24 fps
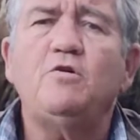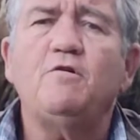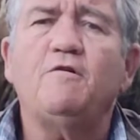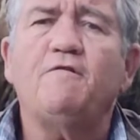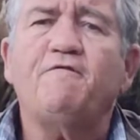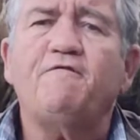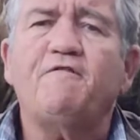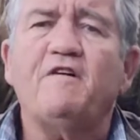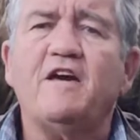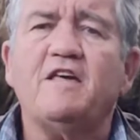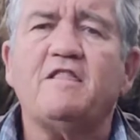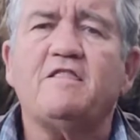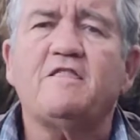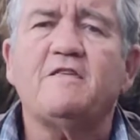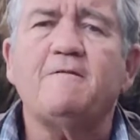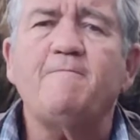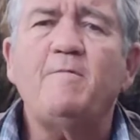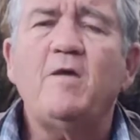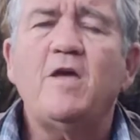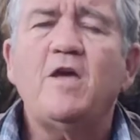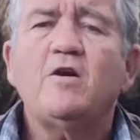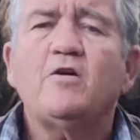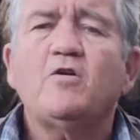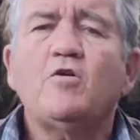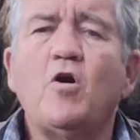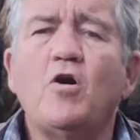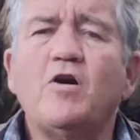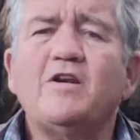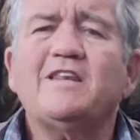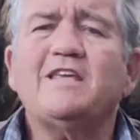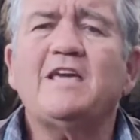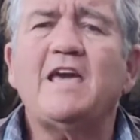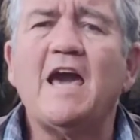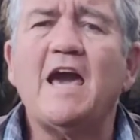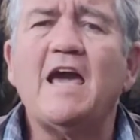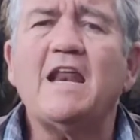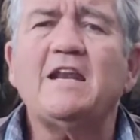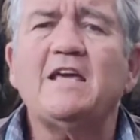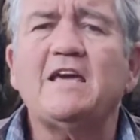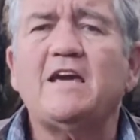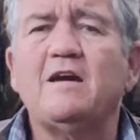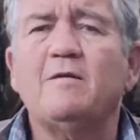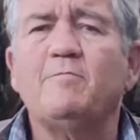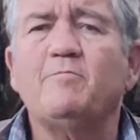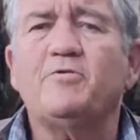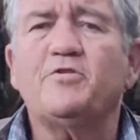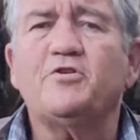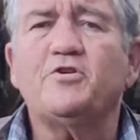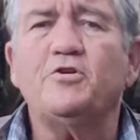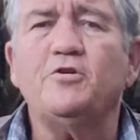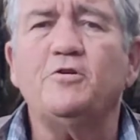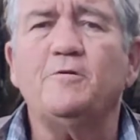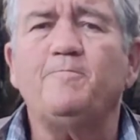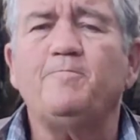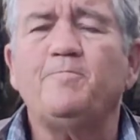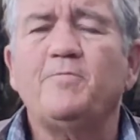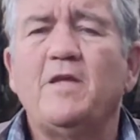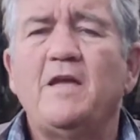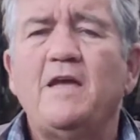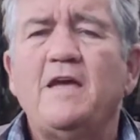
your faith. God can come through.